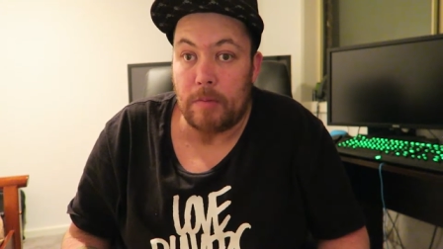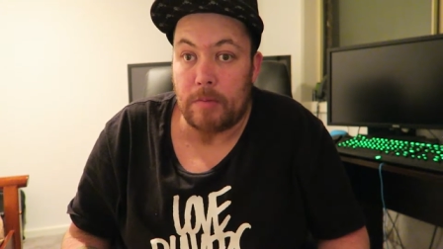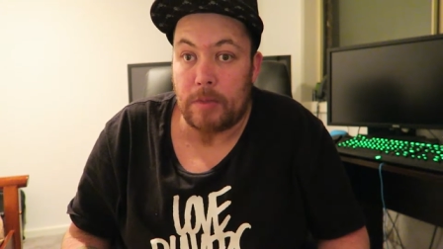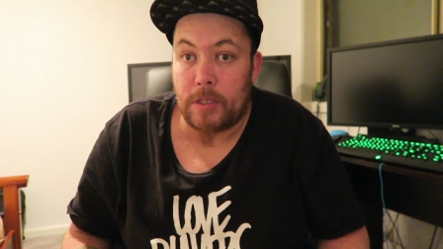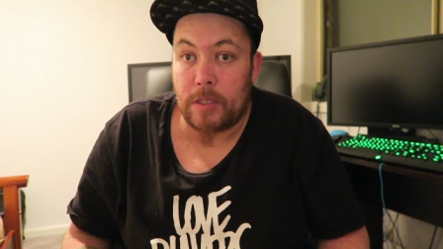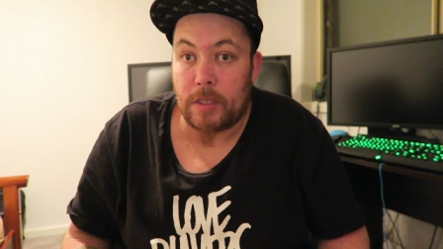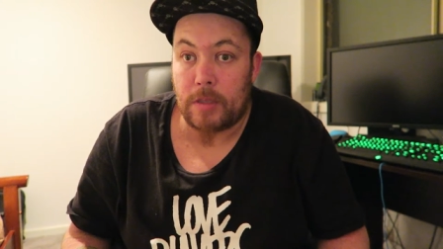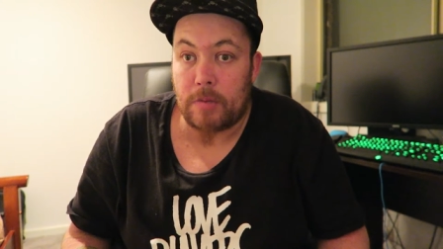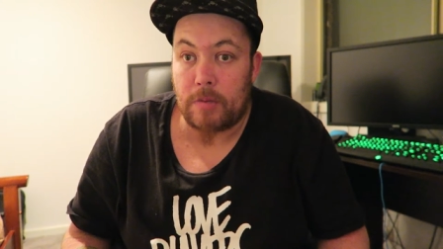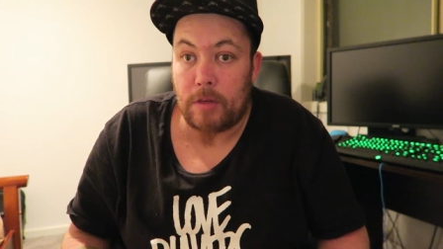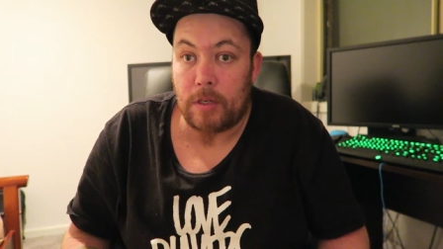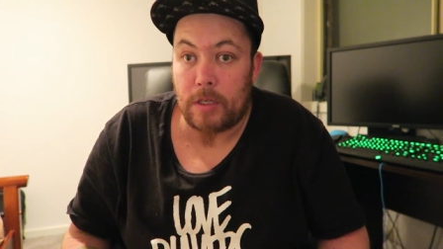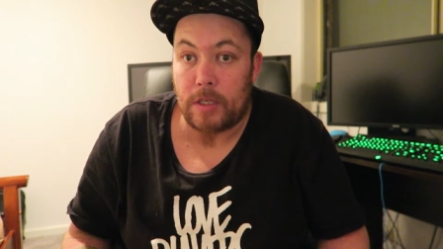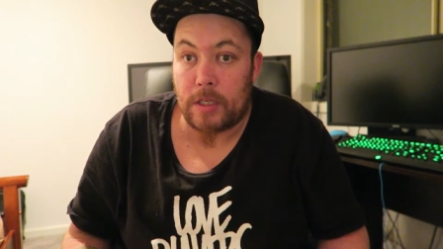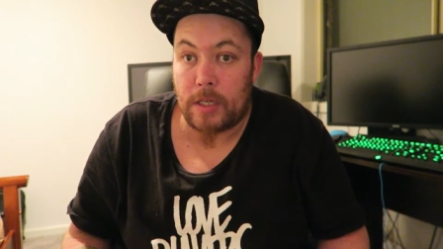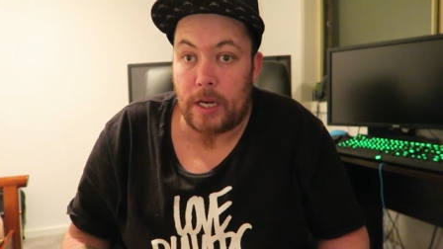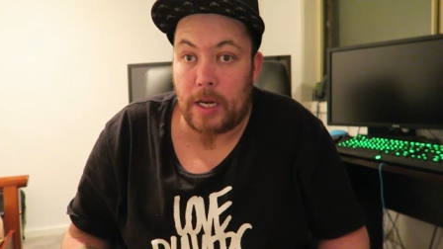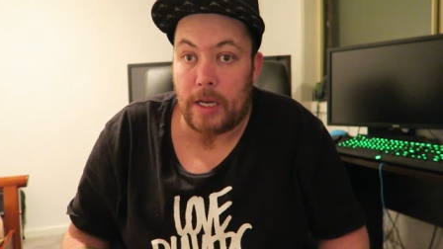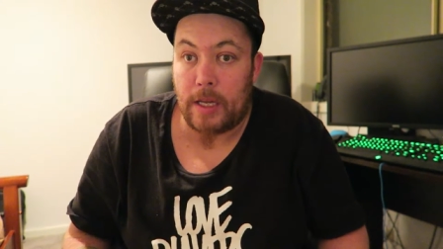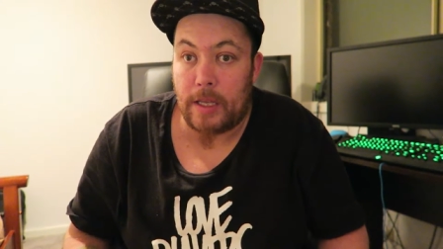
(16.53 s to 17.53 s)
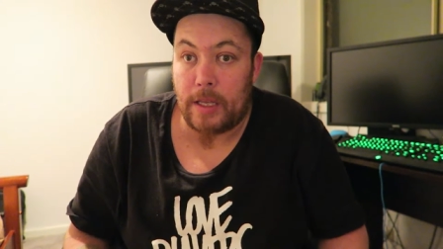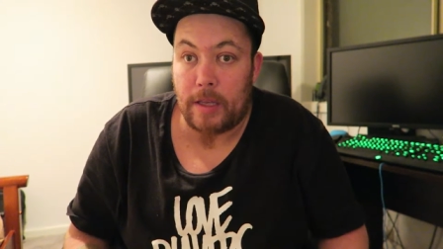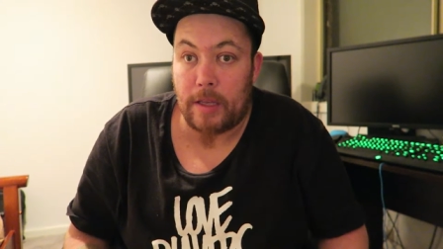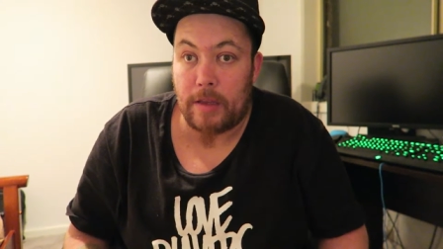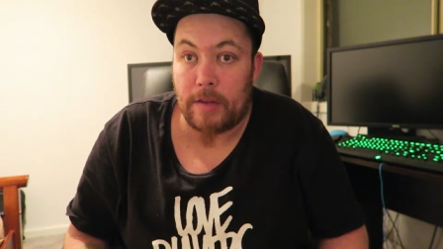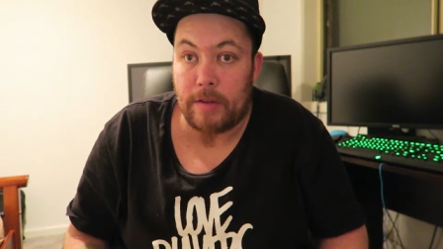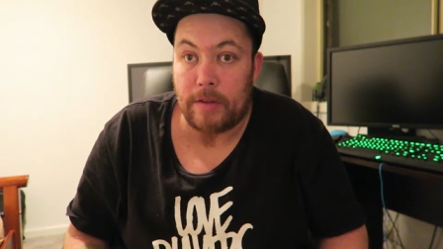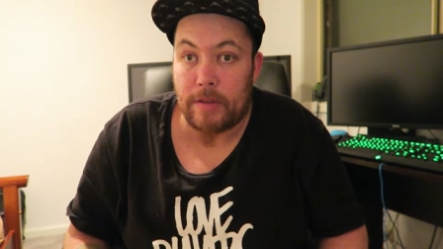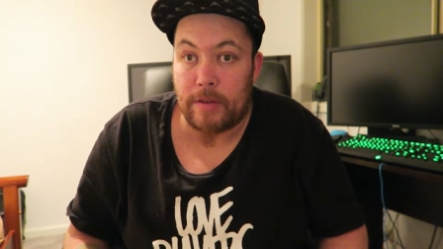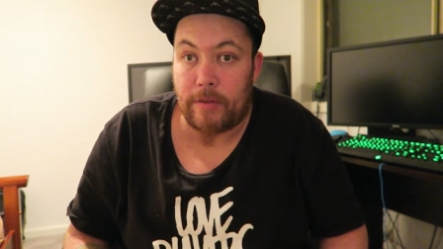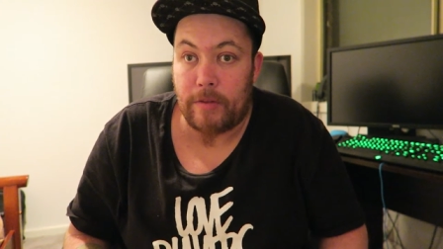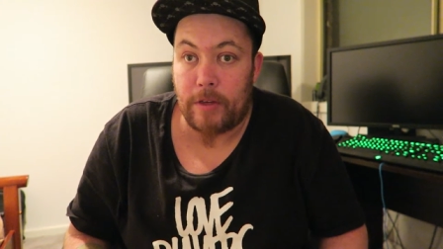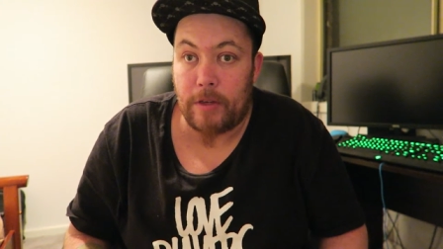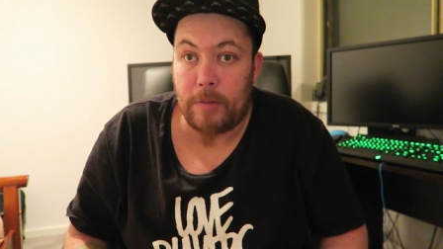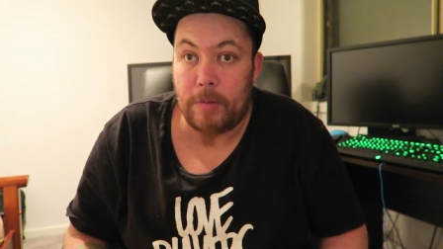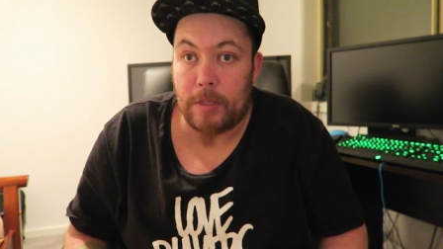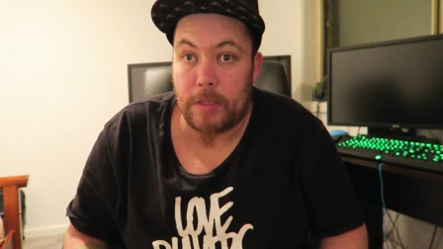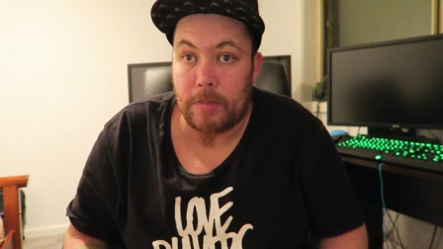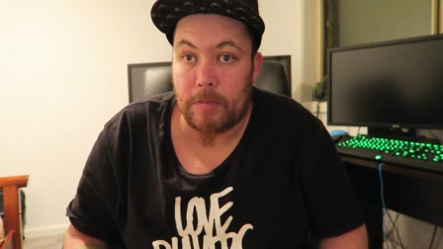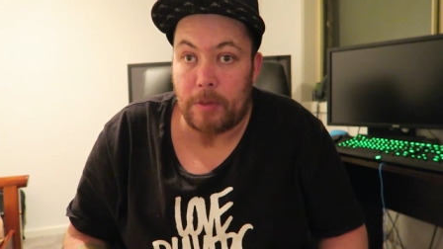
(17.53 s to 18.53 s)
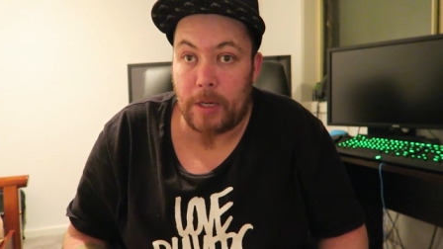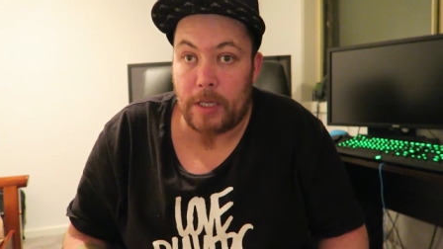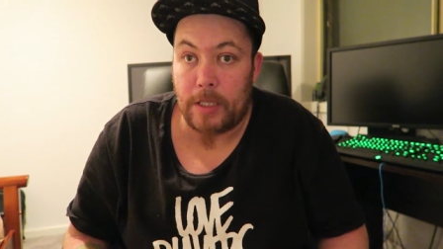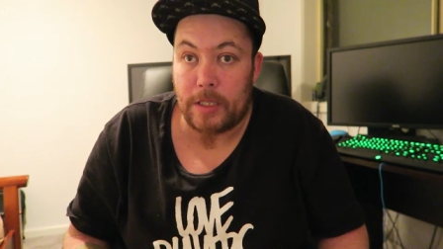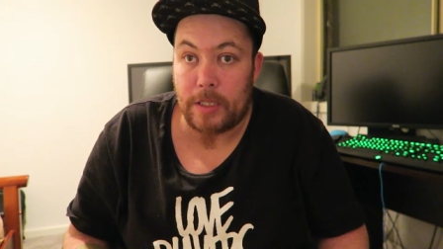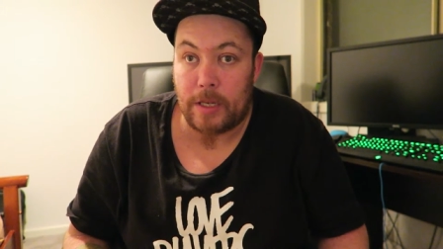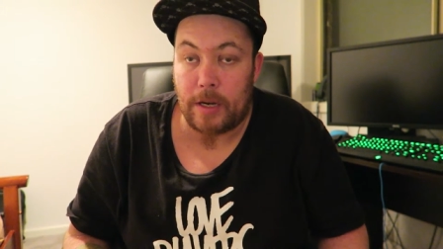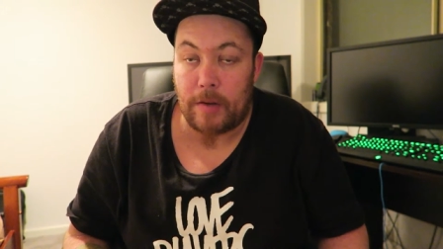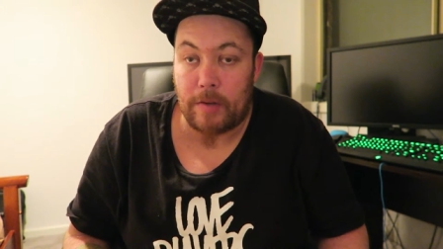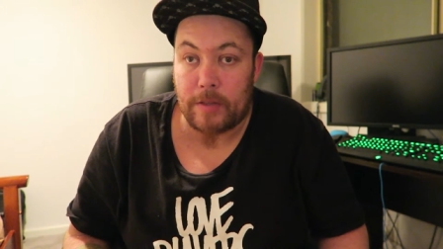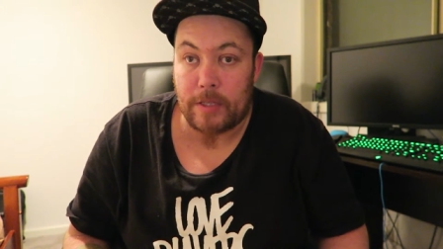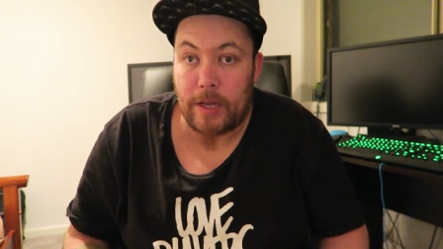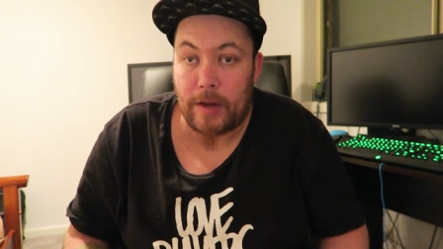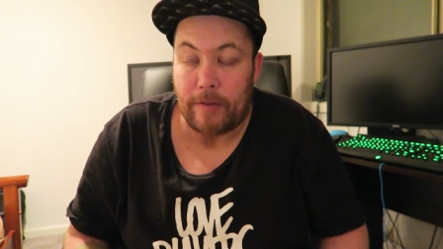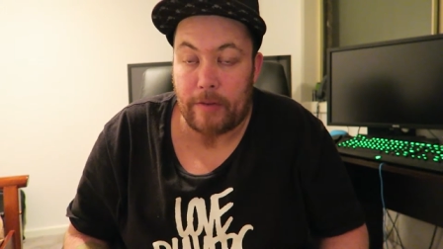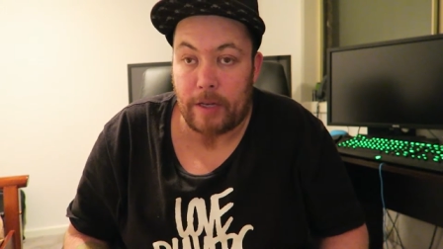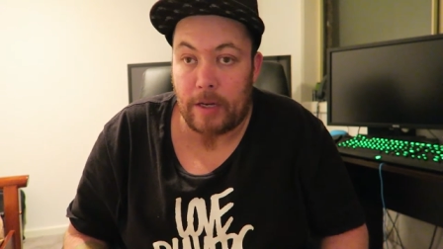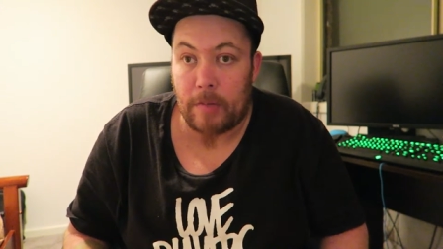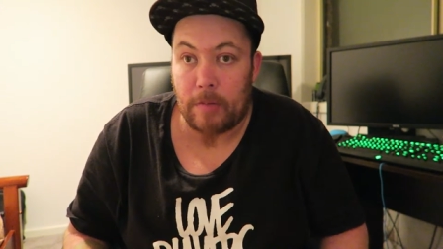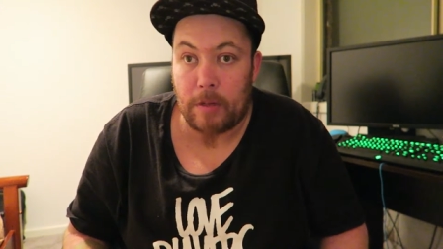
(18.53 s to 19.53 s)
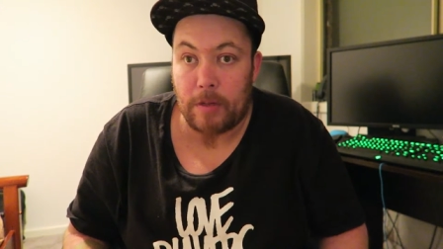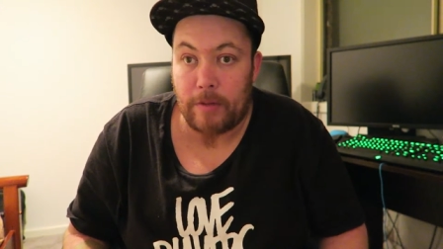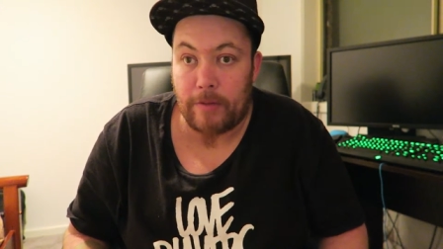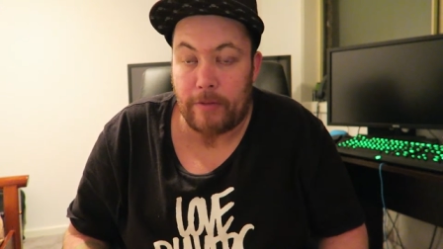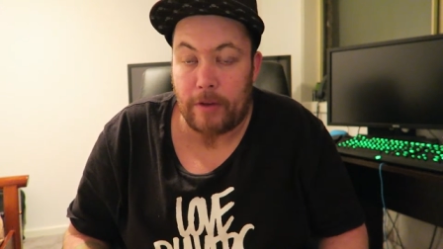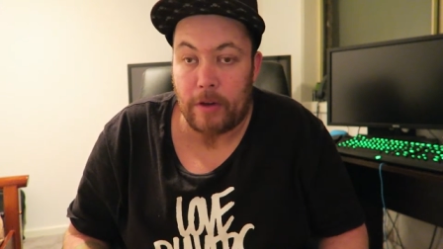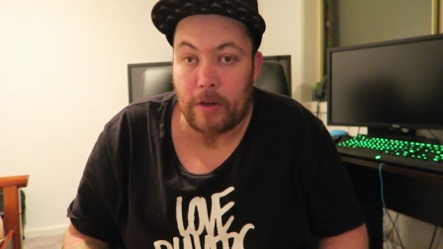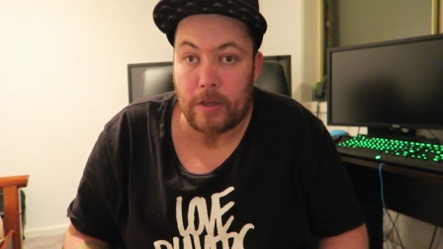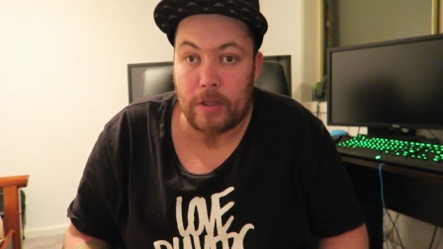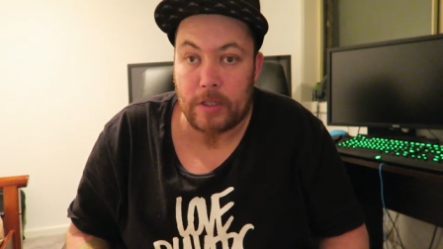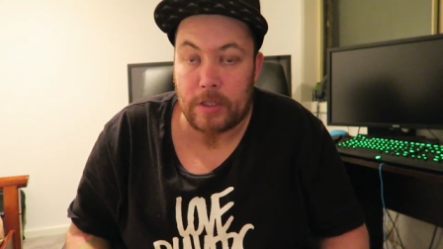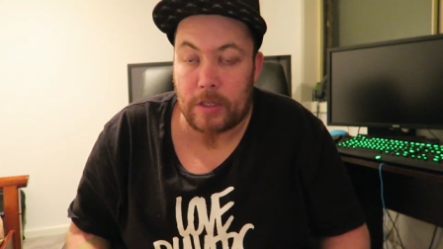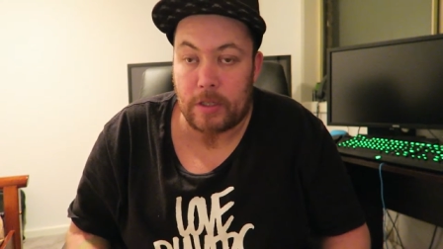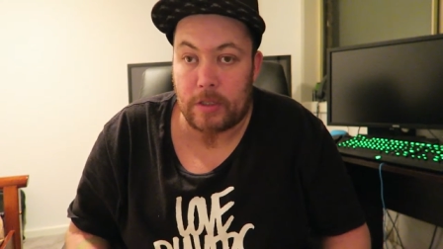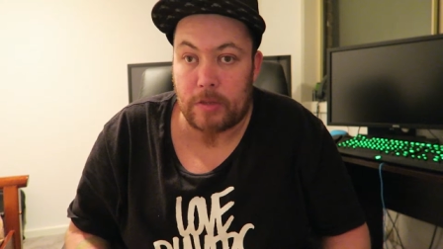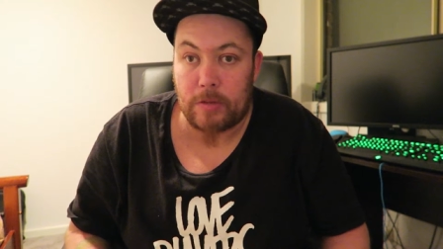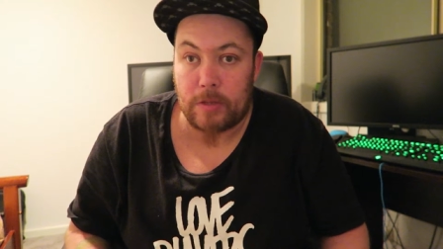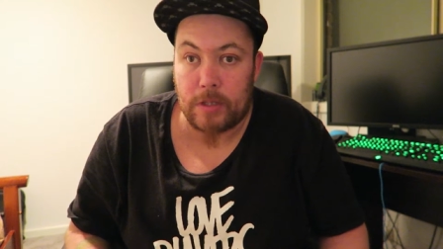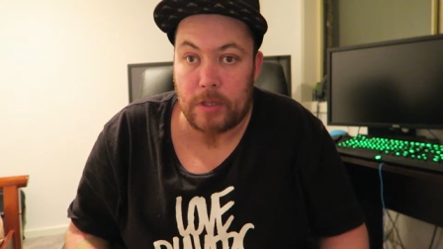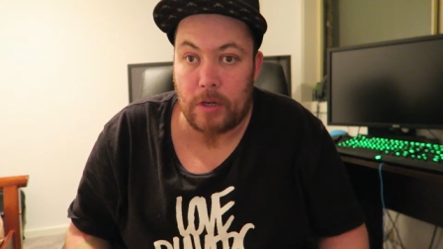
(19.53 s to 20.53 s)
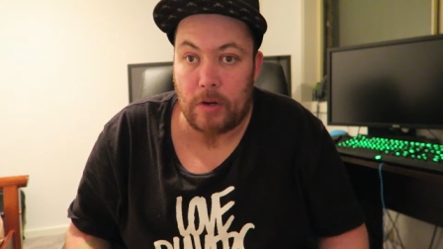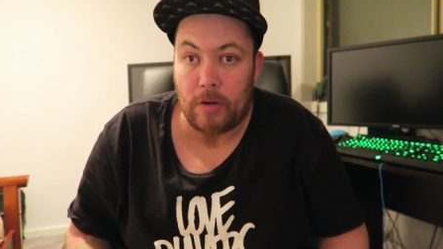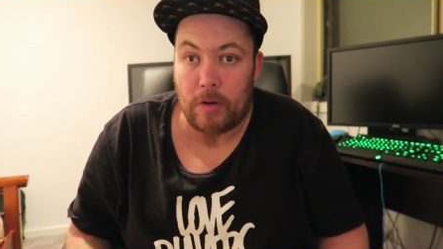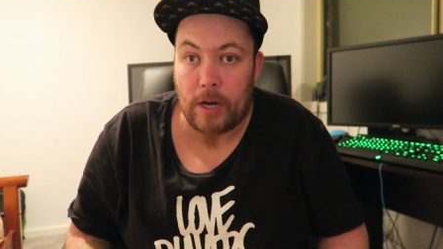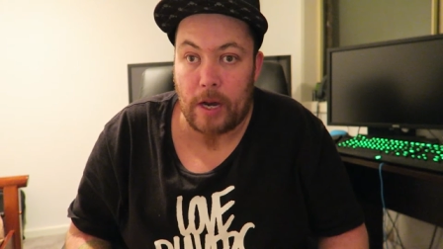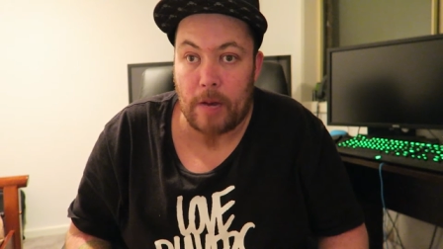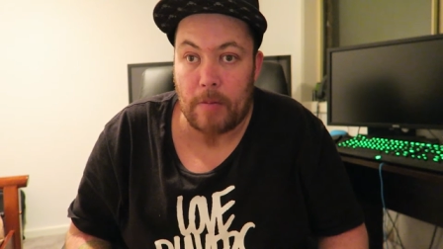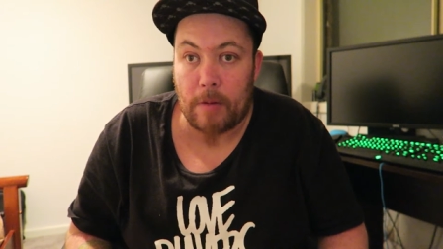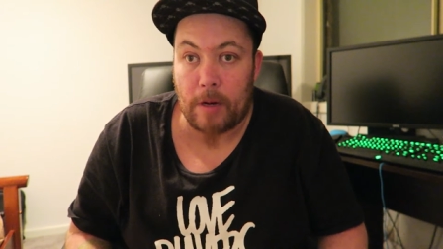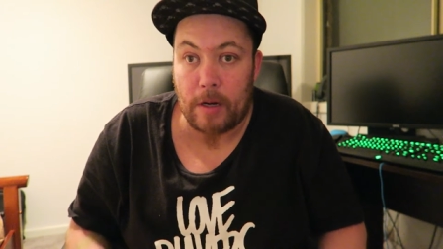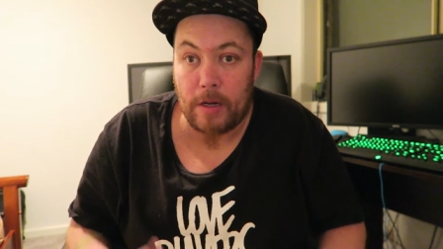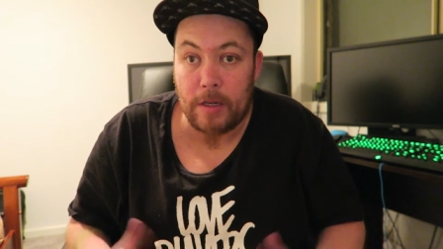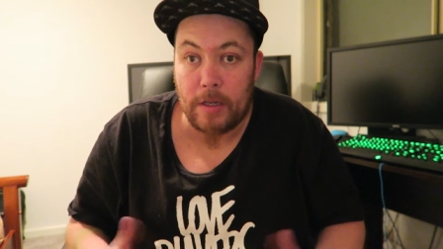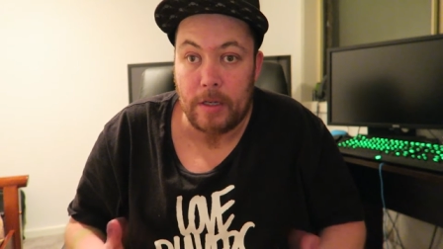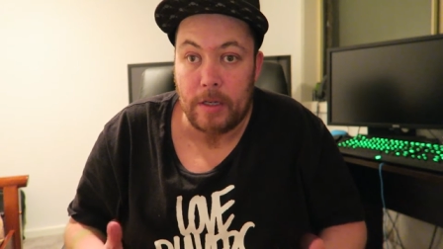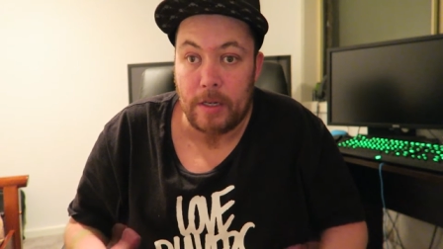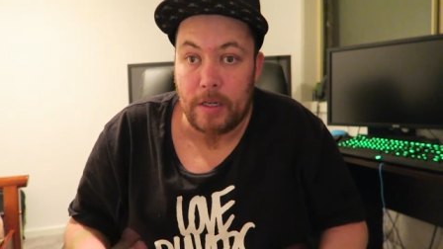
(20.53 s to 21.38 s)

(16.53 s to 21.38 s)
Just want to say that there's a few bits and pieces that I've stuffed up with the focus because it was an old camera.